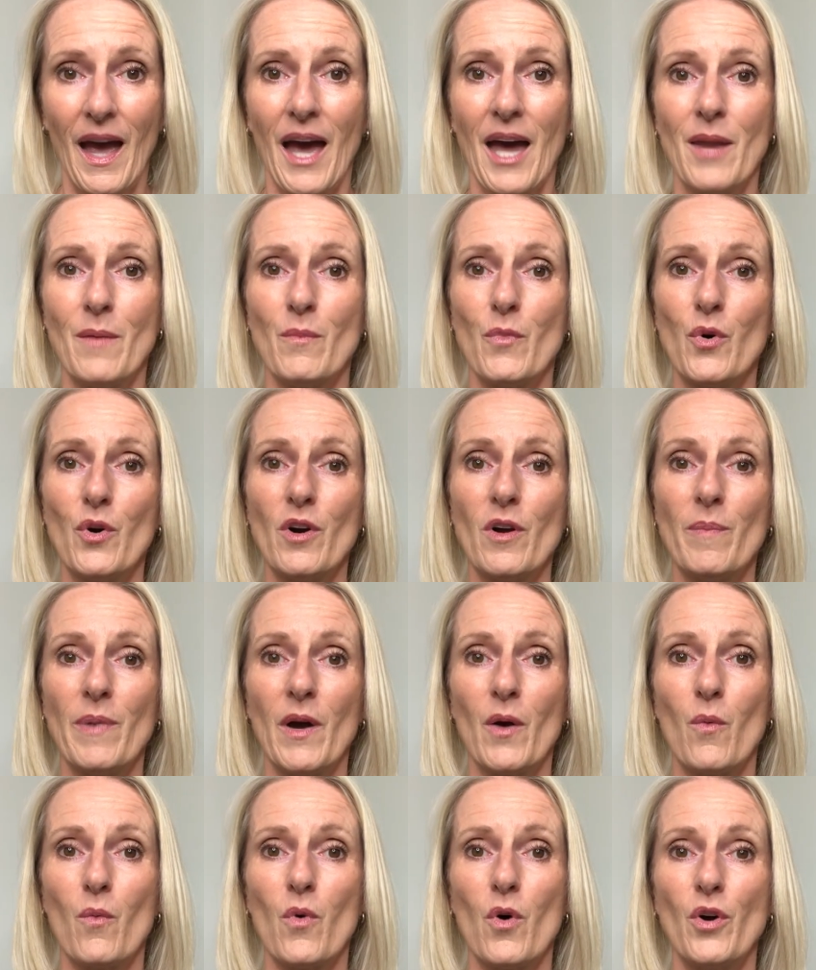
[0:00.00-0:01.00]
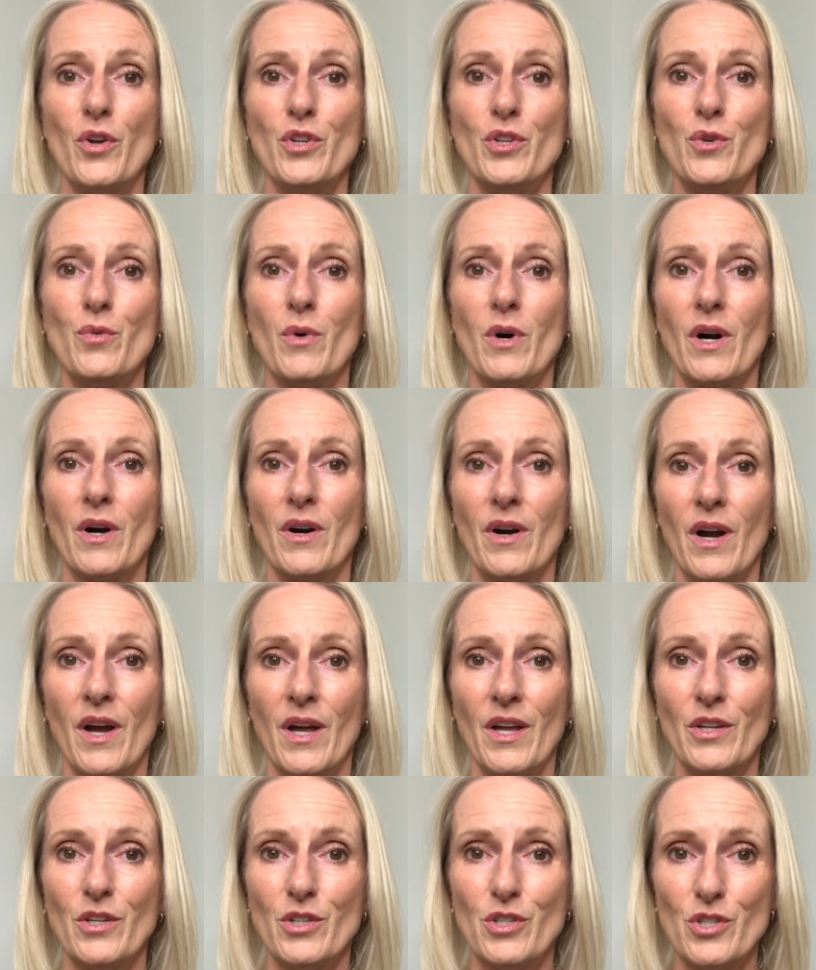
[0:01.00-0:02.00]
and more about what you are
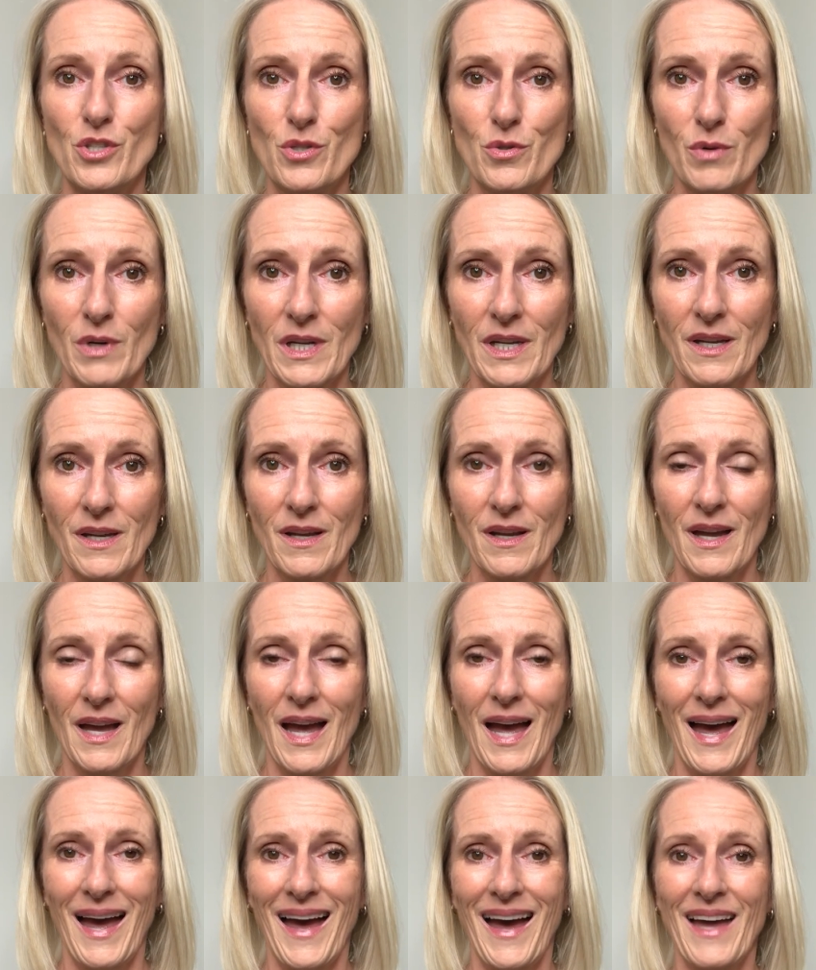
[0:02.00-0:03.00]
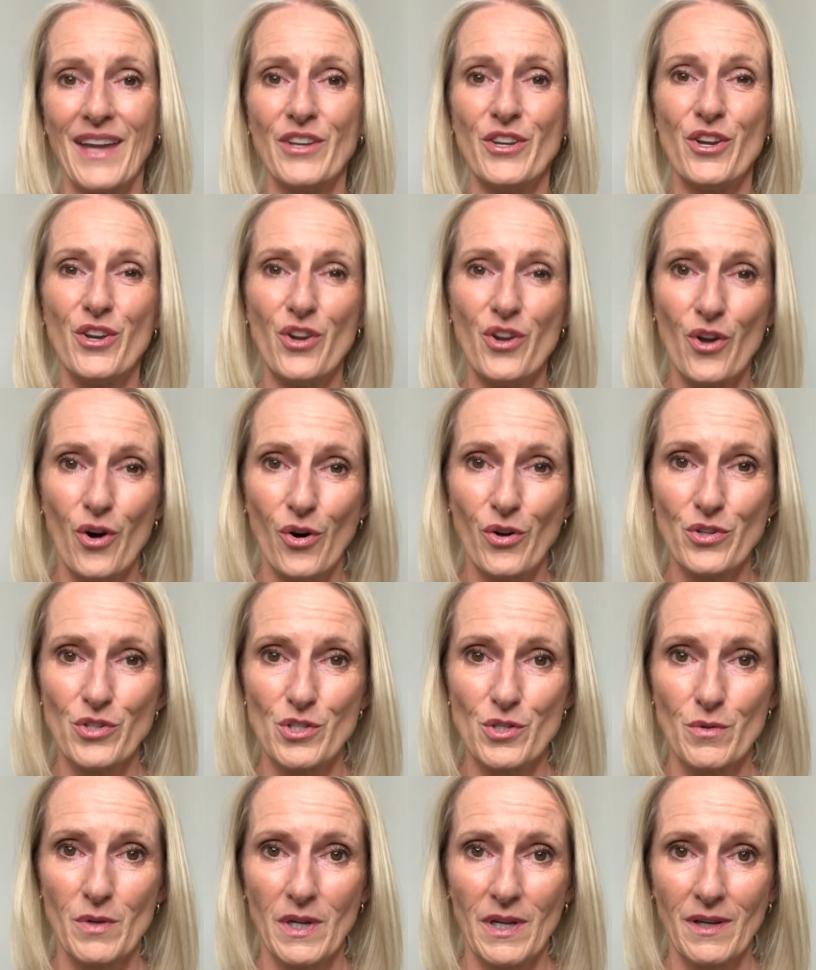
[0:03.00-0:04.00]
doing and not
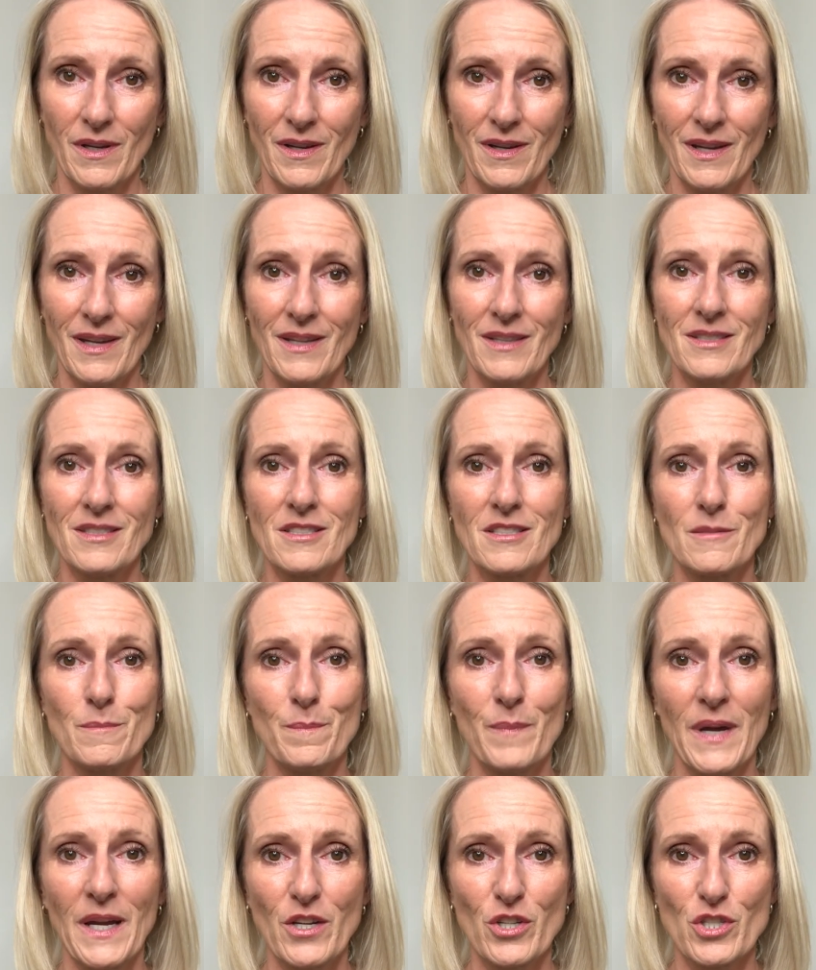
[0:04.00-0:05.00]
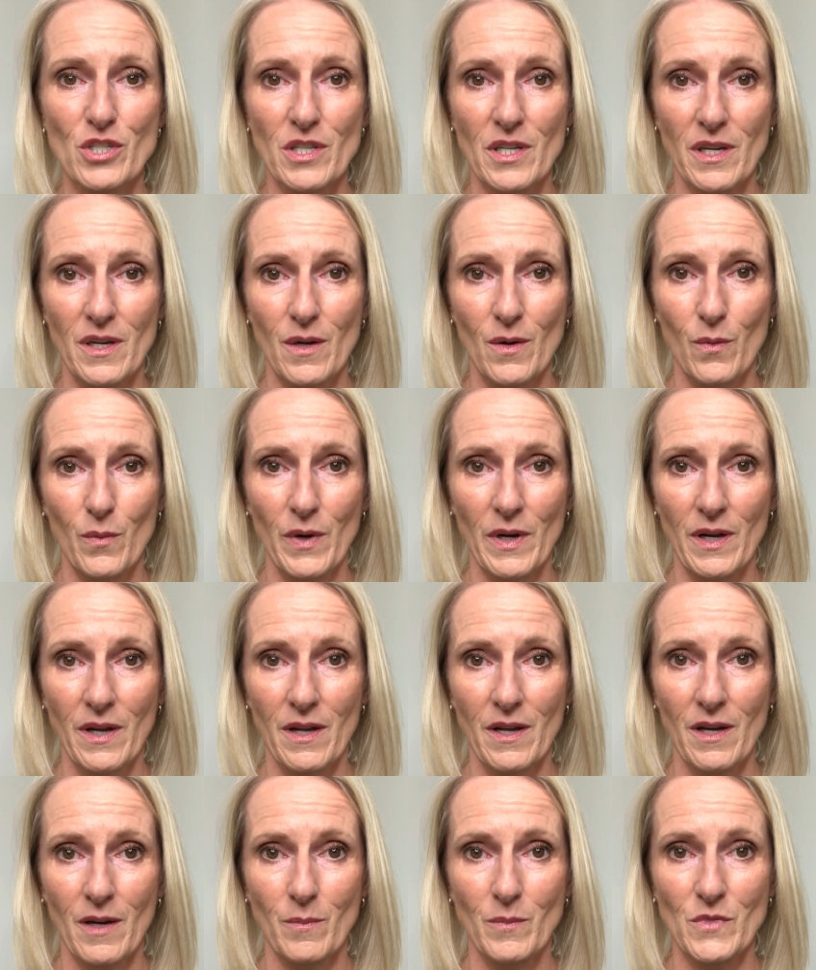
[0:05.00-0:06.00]
doing, especially when it
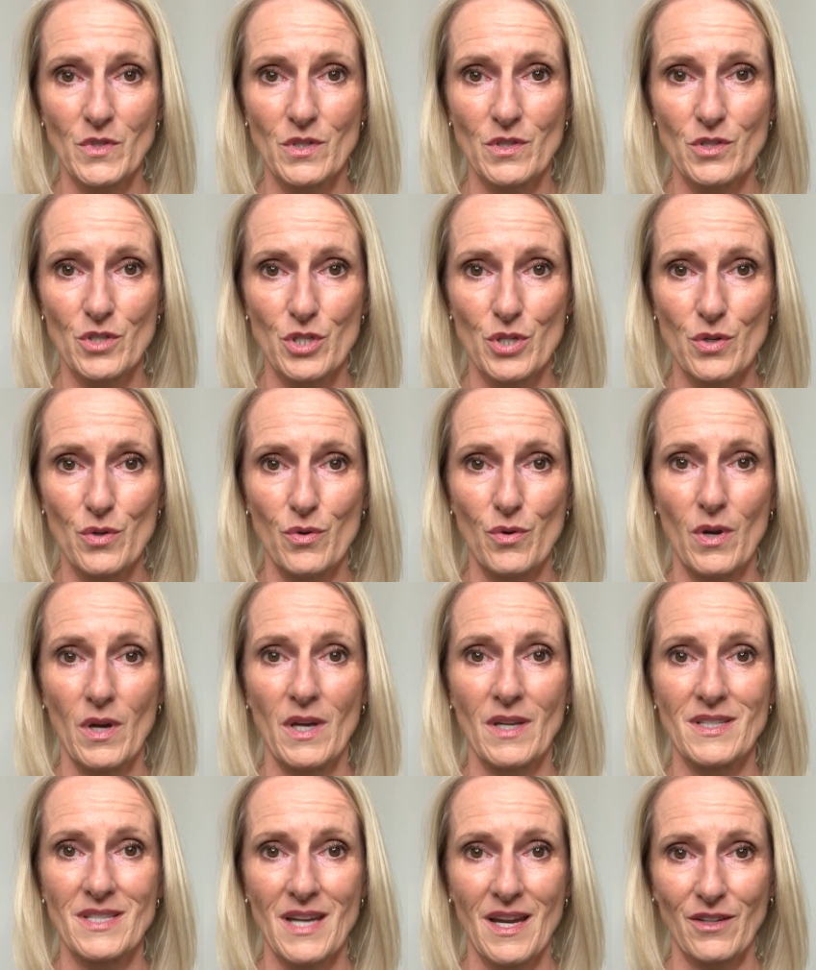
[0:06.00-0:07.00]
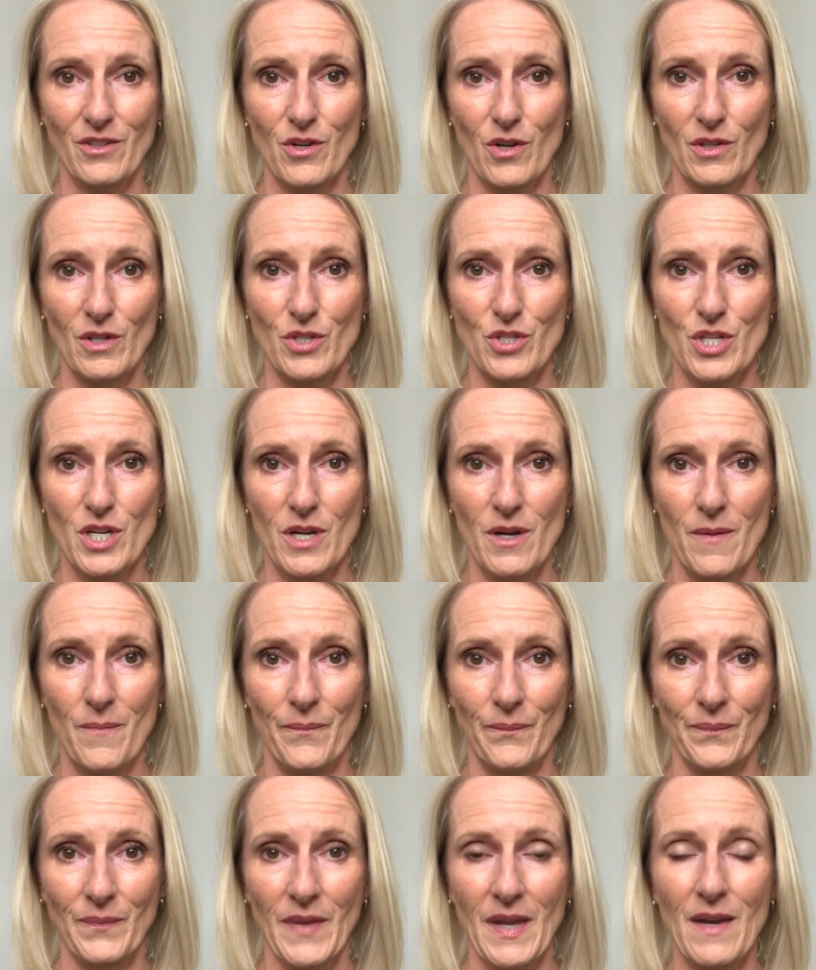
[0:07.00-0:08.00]
comes to technology.
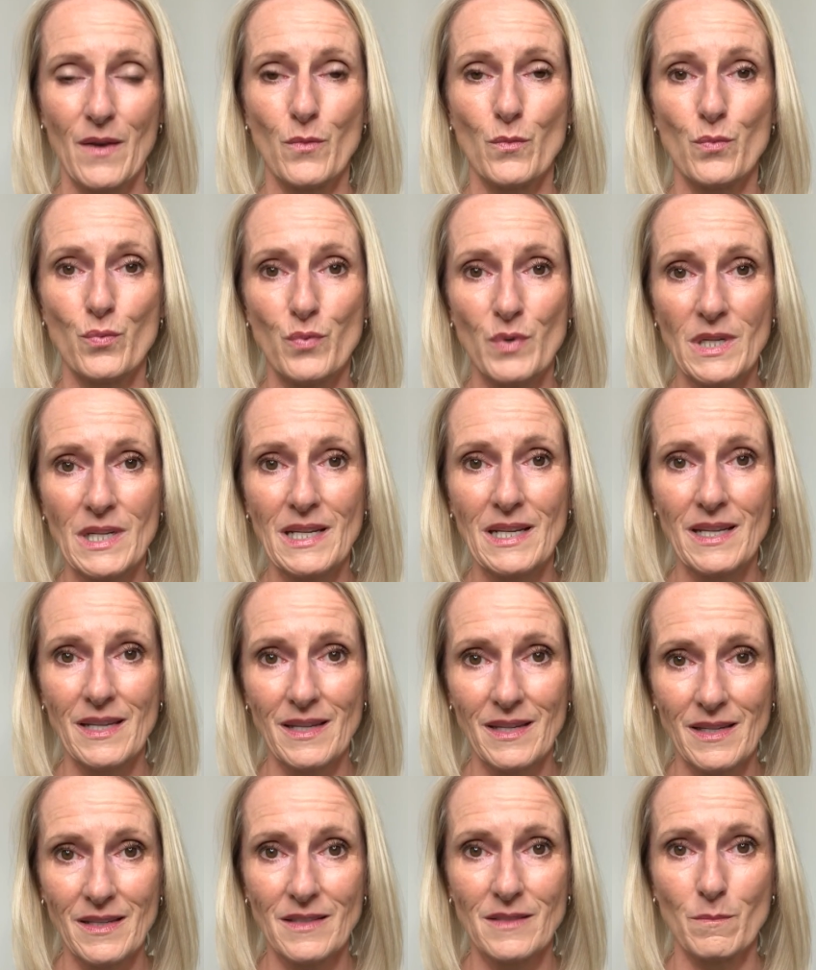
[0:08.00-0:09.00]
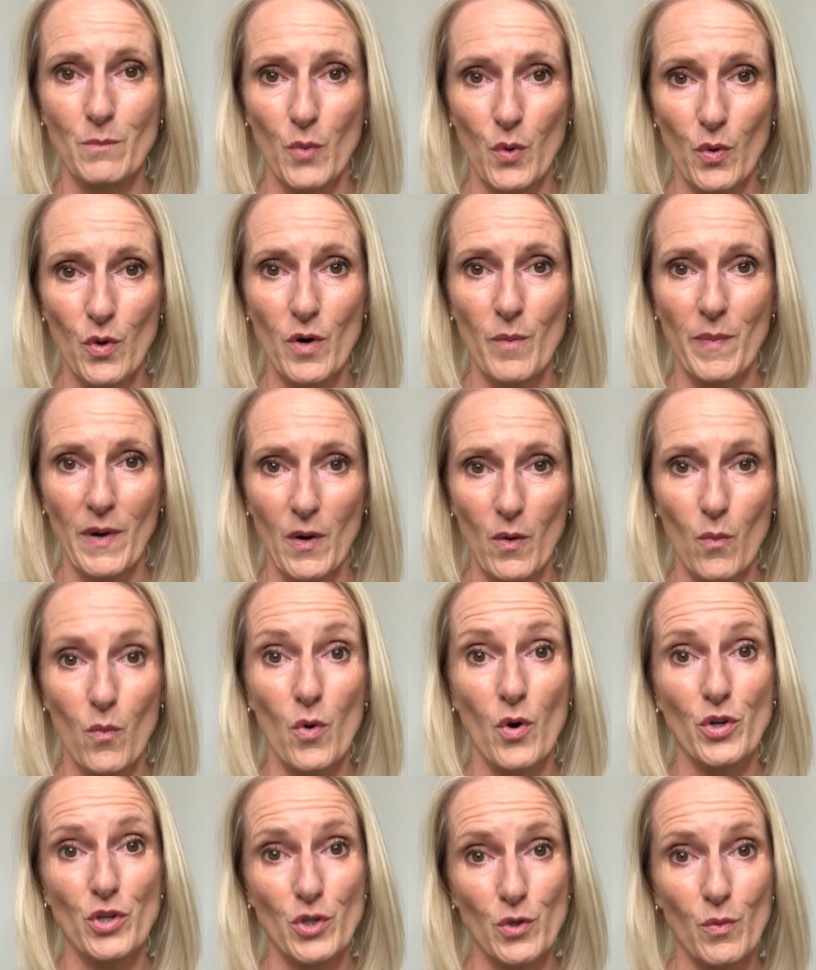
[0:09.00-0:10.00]
It really is more about
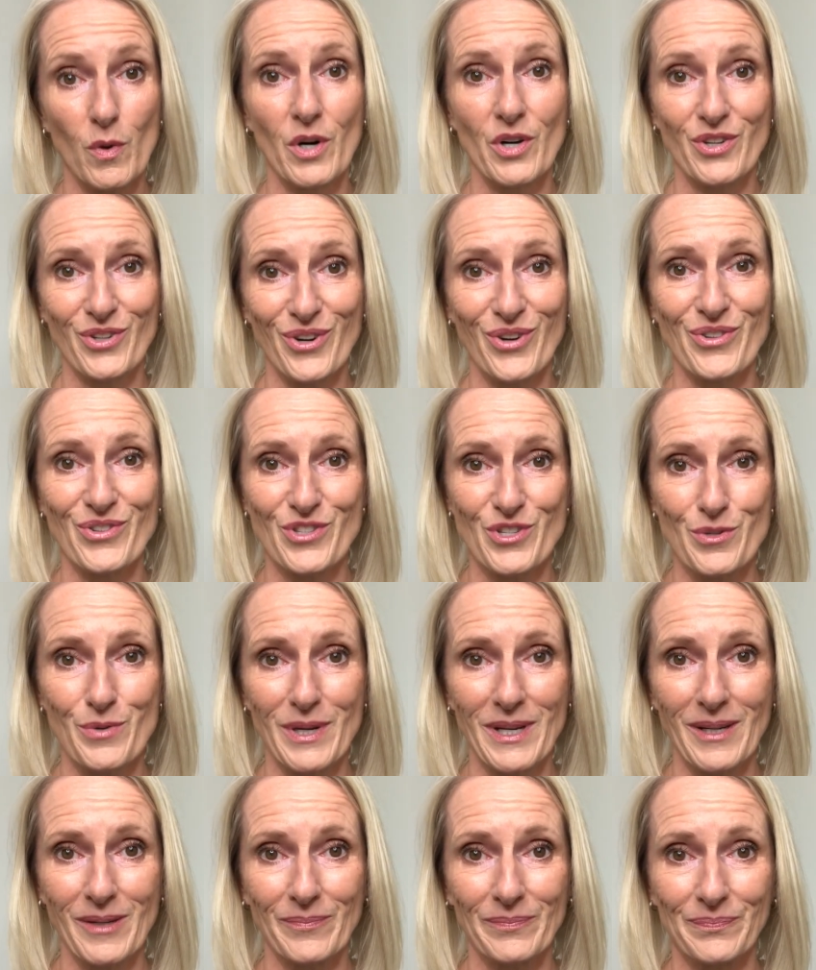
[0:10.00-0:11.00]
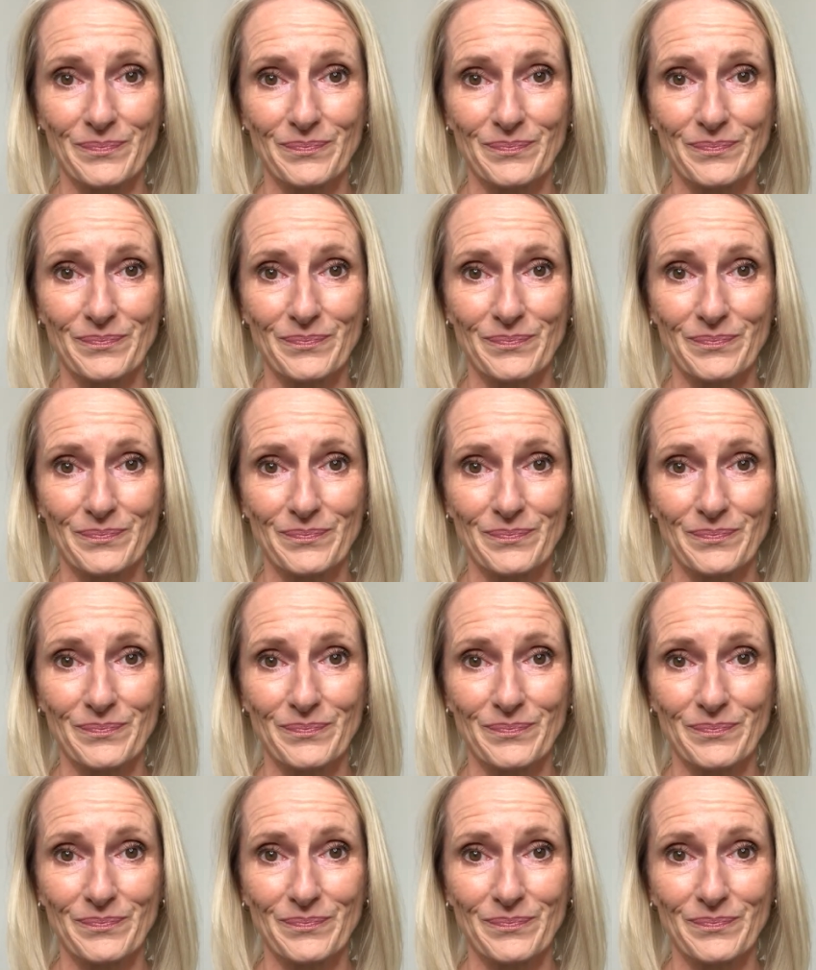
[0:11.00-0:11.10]
what you are not doing.